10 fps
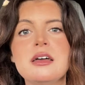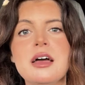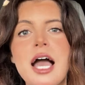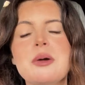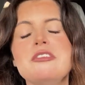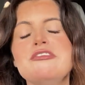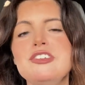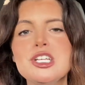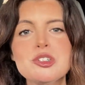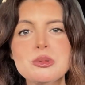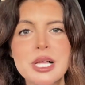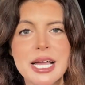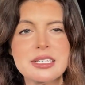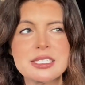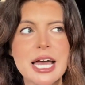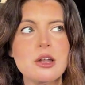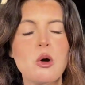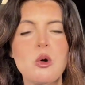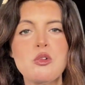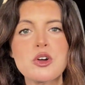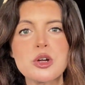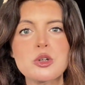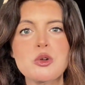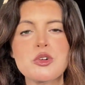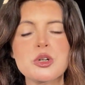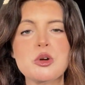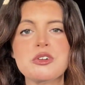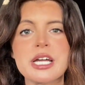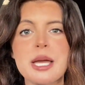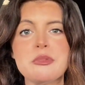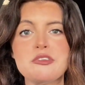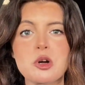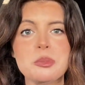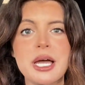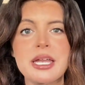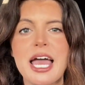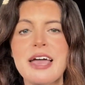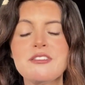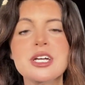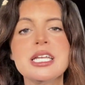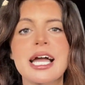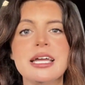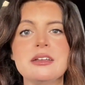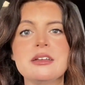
I would visualize that over and over and over again before bed, every night.